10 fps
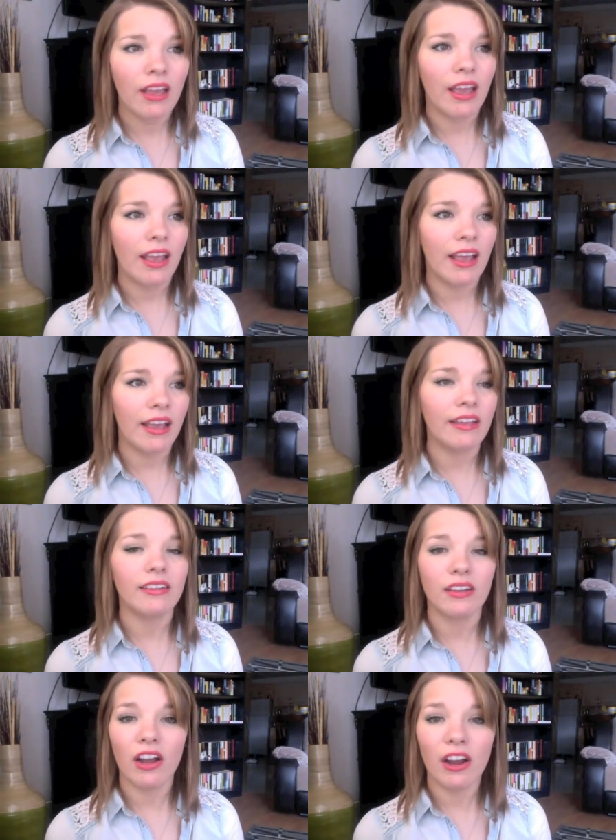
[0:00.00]

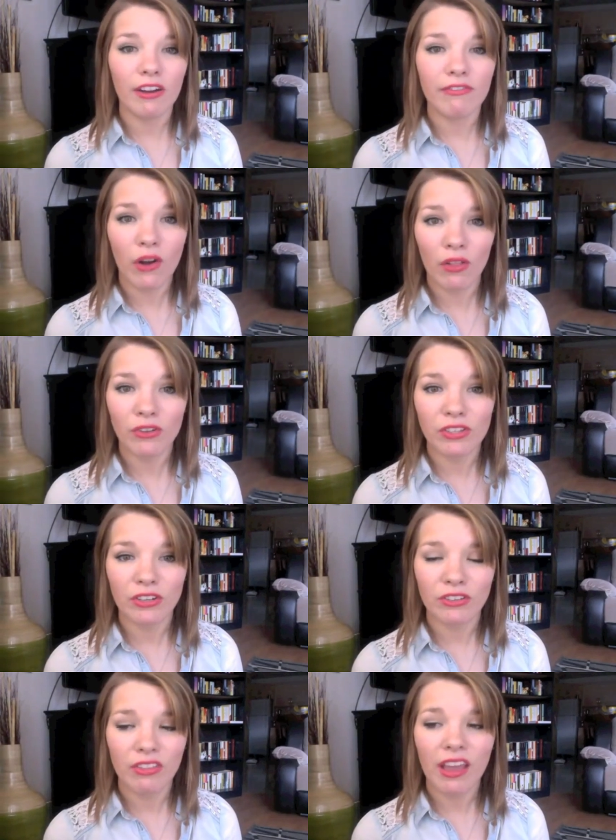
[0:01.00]
and R follows
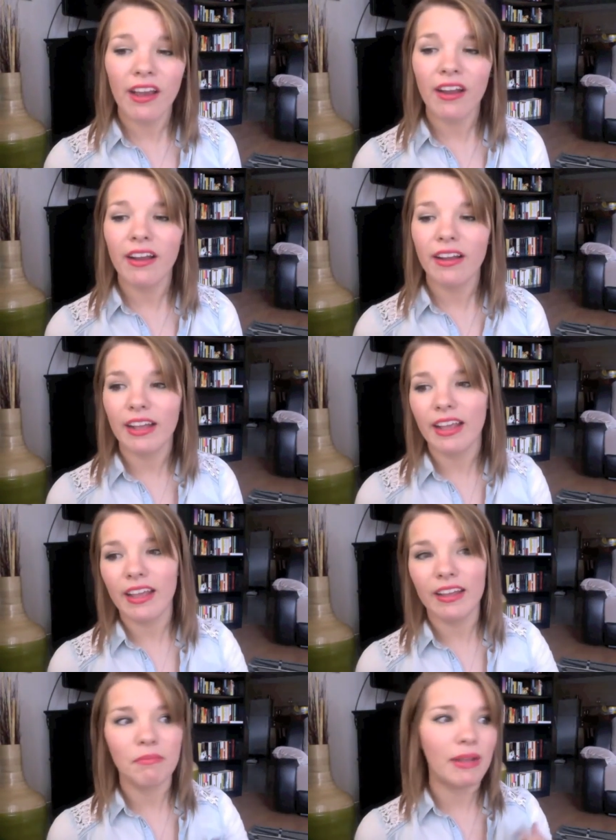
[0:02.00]
her there
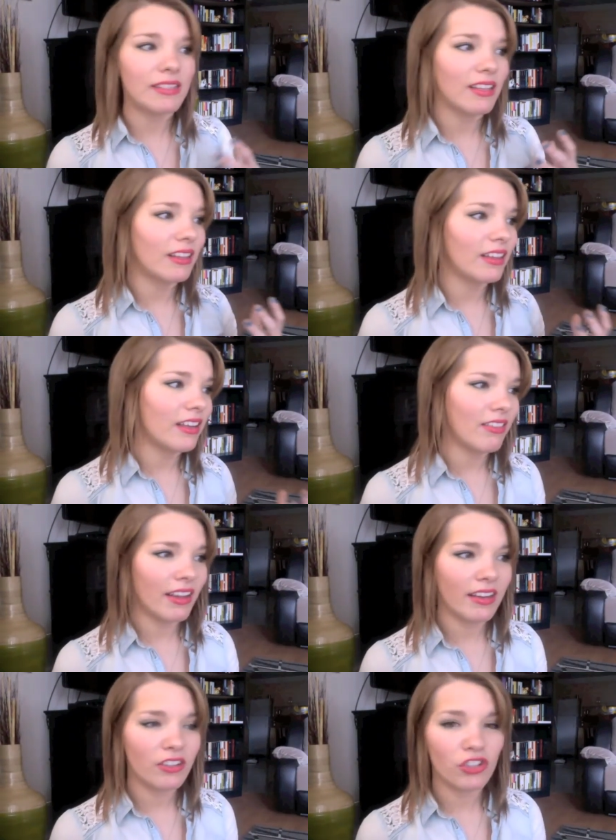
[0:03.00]
and basically
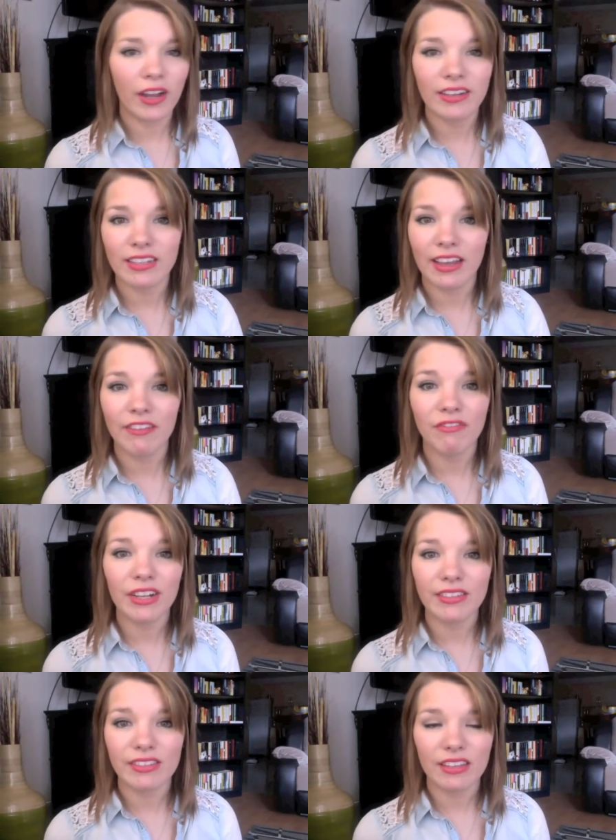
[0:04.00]
they're trying to
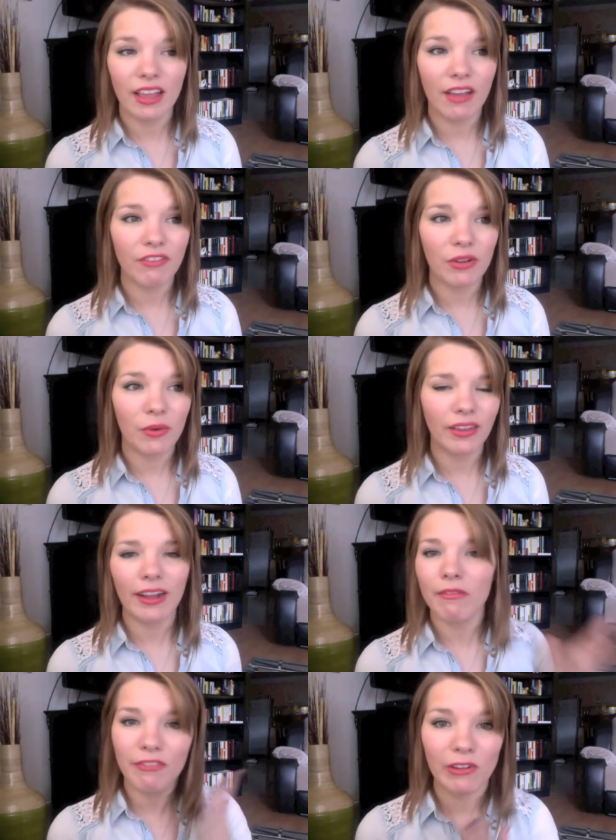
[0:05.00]
convince everyone
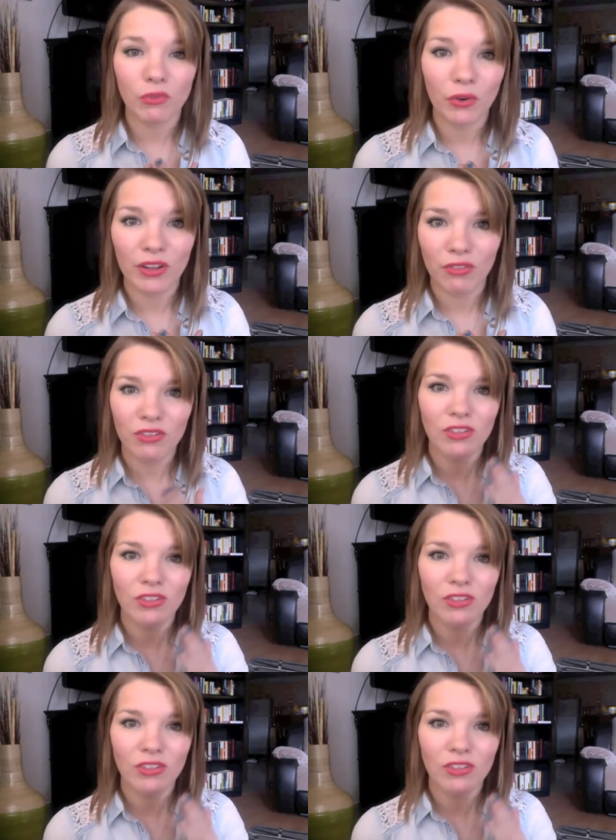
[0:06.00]
like I'm fast forwarding through this